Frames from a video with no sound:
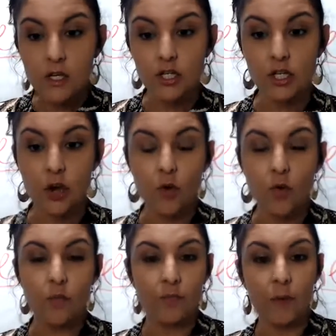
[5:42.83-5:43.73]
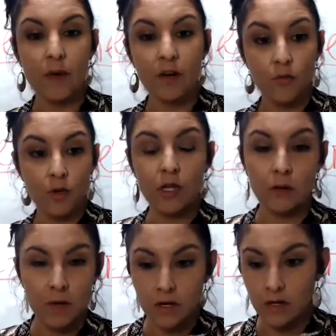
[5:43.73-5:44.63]
So I'm
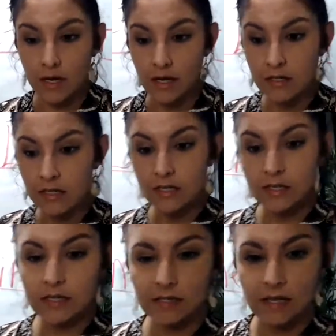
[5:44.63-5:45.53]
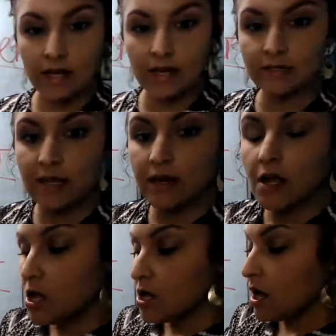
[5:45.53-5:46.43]
gonna get into this because, like I said,
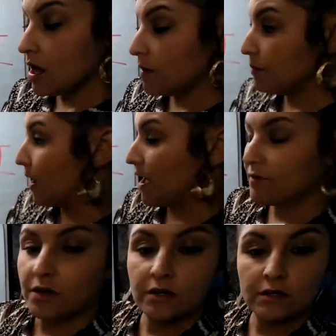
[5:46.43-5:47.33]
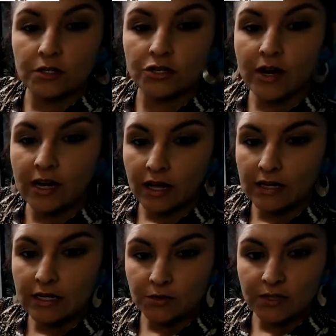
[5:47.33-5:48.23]
I have a training I
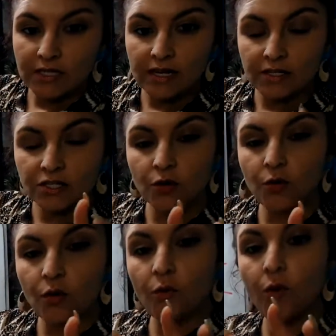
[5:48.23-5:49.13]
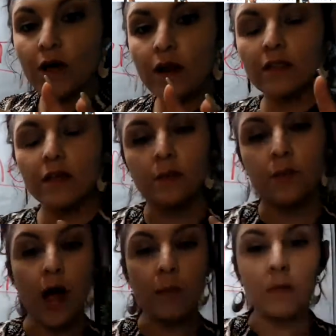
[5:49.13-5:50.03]
need to attend. So what the
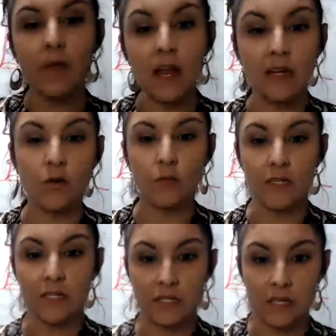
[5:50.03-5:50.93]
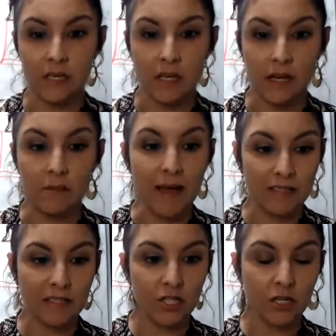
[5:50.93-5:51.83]
problem that I normally see in
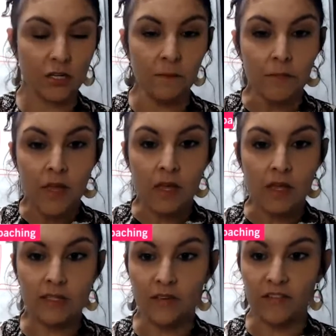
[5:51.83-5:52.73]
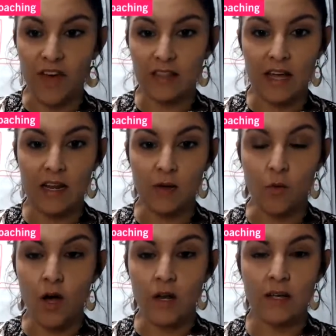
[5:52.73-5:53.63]
messaging is the fact that
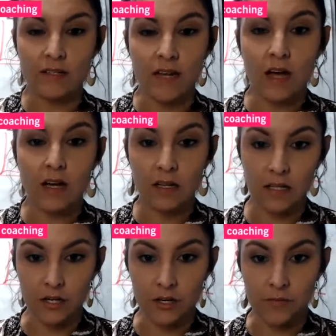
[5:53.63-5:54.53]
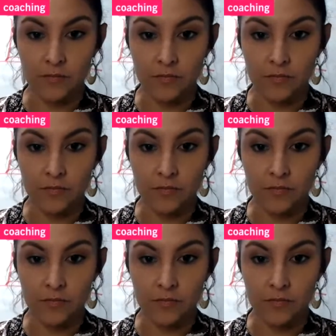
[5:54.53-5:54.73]
one, it's not clear.